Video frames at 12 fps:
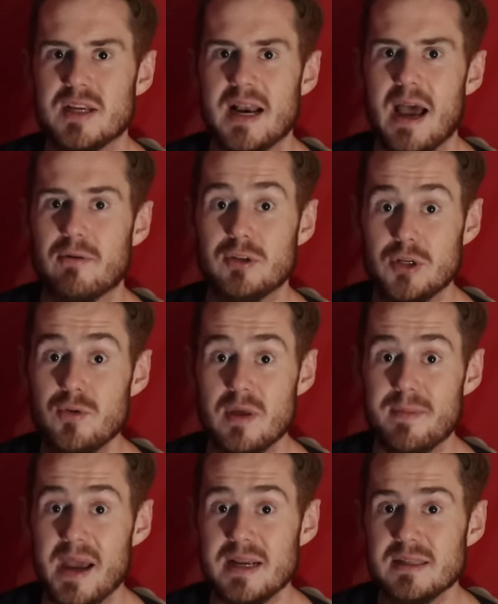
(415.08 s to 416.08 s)
set out to
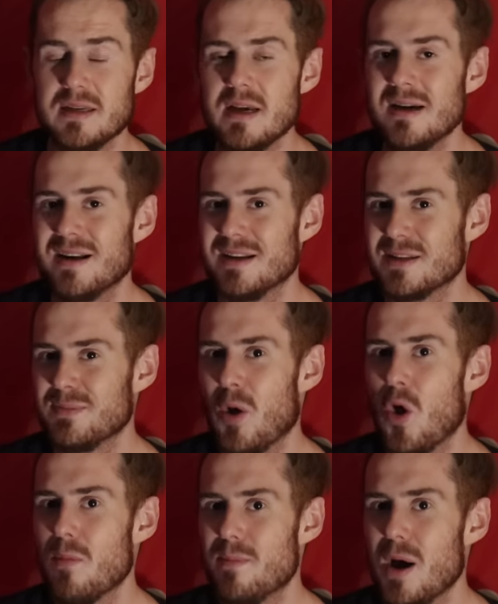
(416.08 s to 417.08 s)
the base in a
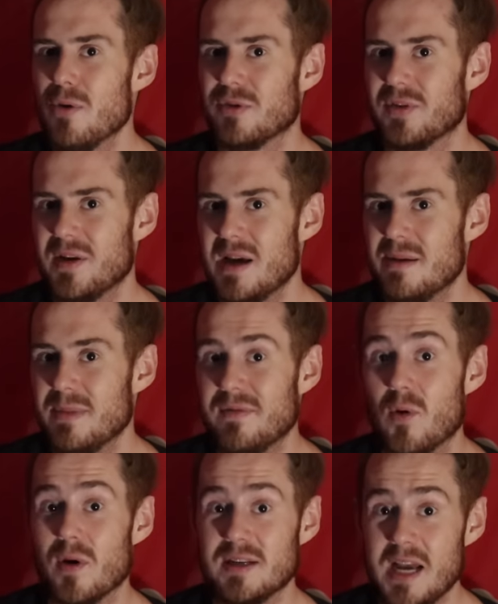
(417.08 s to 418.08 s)
small boat
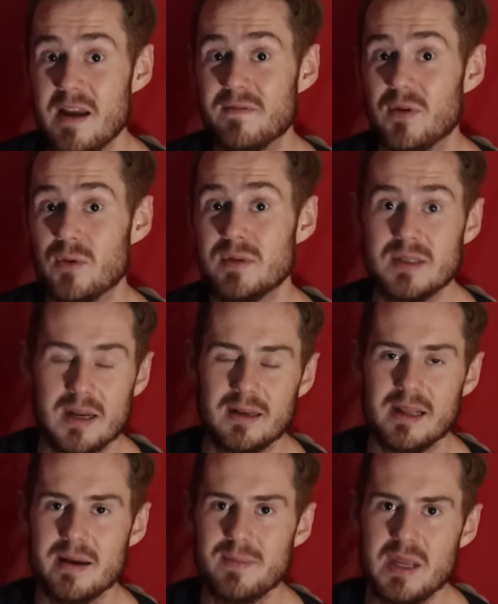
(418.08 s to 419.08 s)
before a typhoon
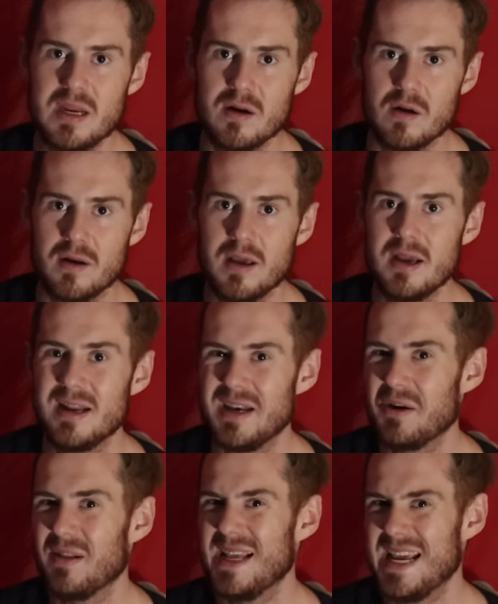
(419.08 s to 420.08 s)
suddenly appeared,
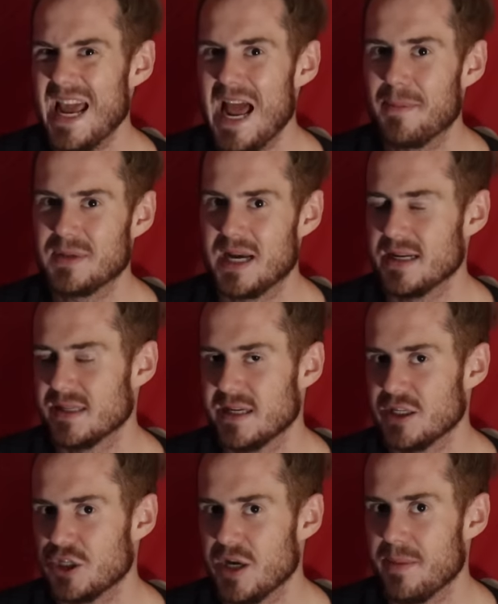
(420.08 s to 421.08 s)
nearly capsizing
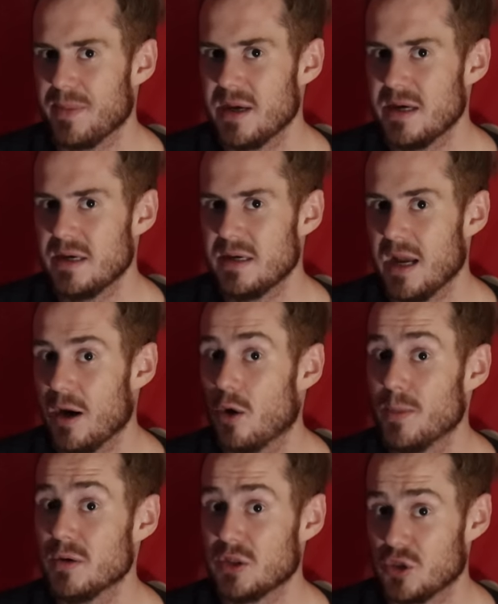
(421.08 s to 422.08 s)
his ship and
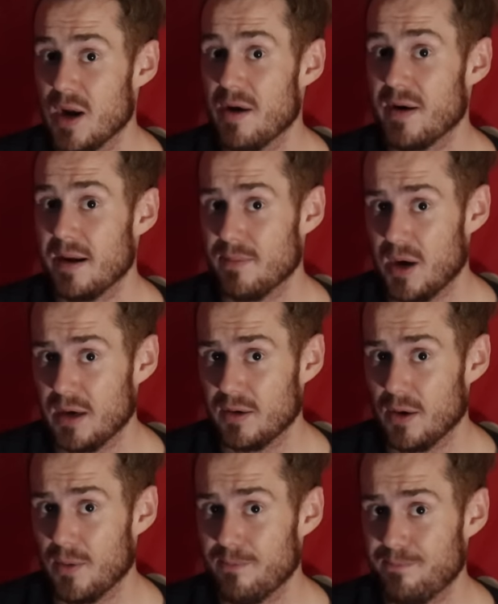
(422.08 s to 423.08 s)
almost drowning
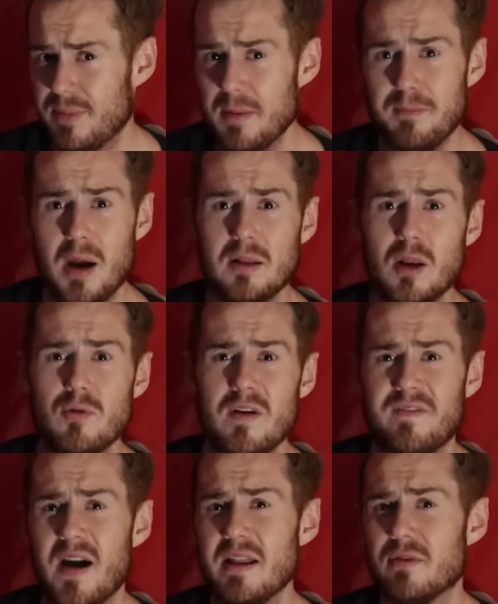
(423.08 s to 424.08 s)
Butler. But Butler
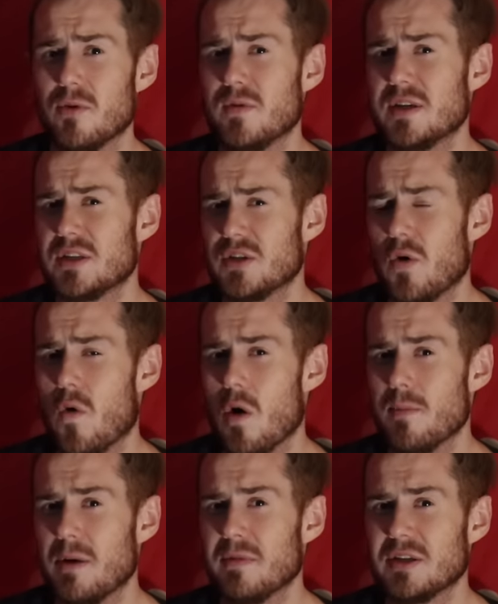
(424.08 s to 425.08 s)
would fight through the
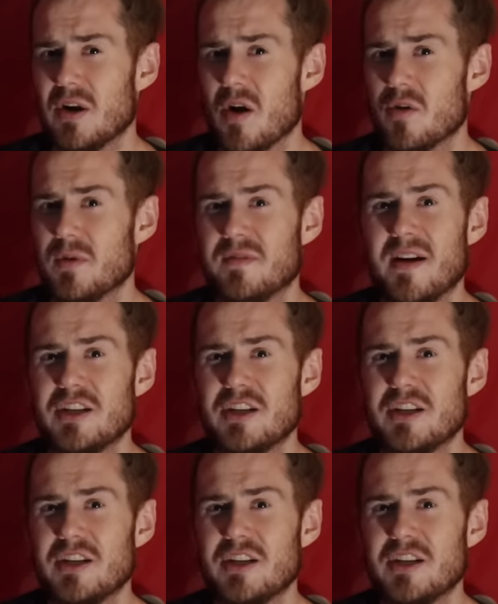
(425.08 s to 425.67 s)
storm and return with